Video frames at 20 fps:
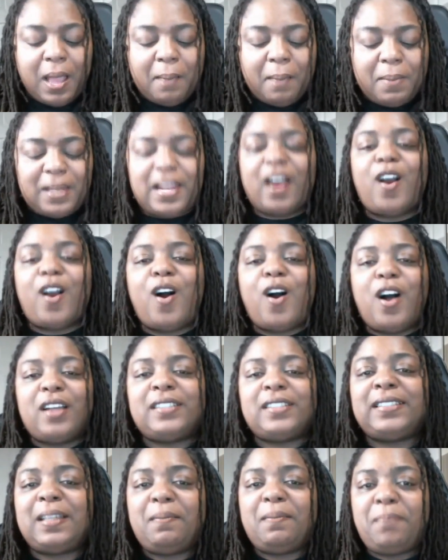but there are
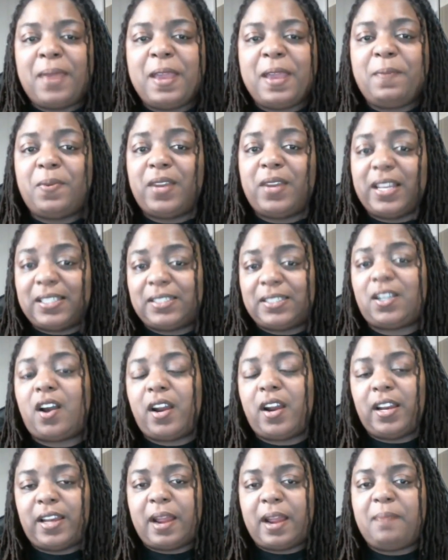some people that
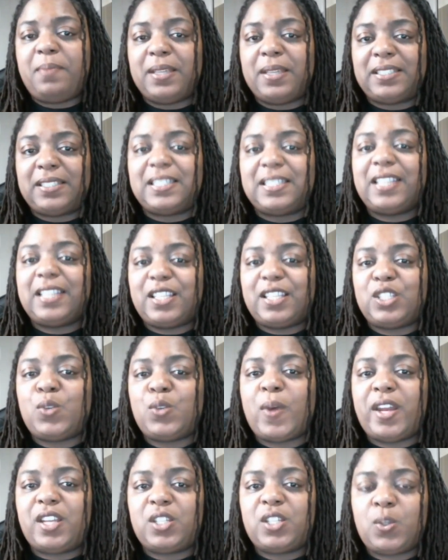started their business in
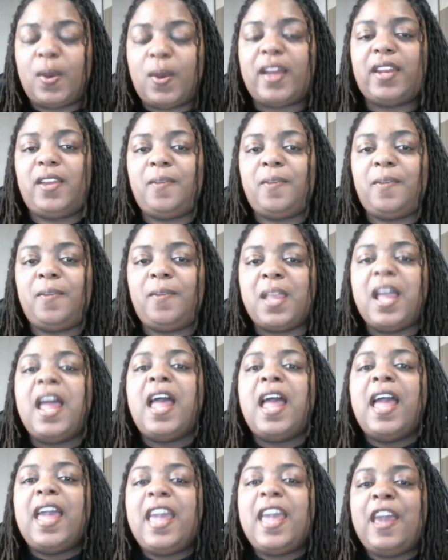2020.
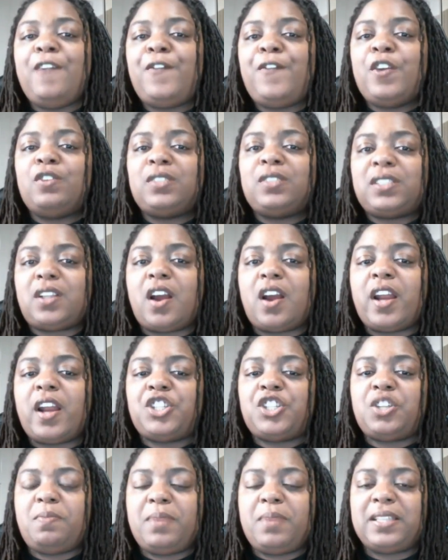If you
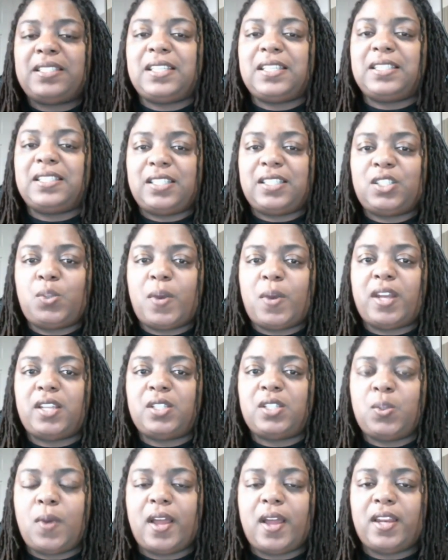started your business in
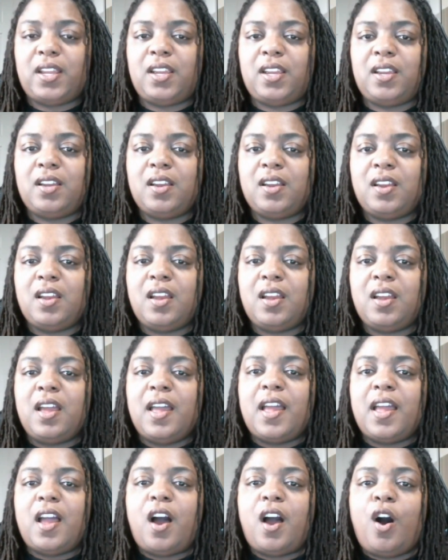2020,
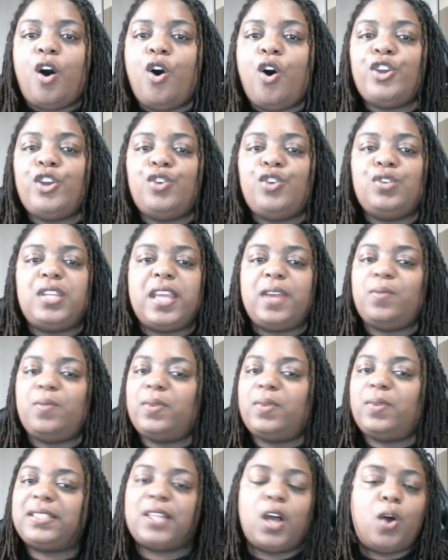all you did
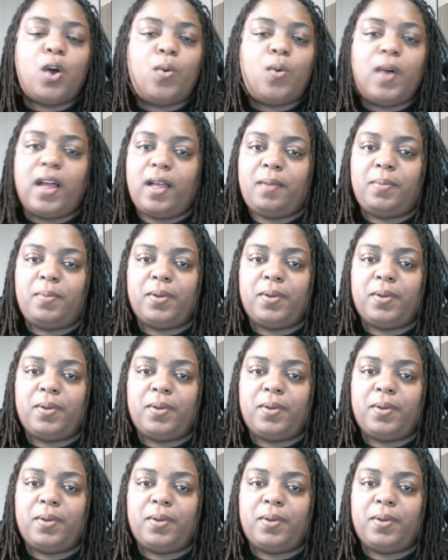was go up.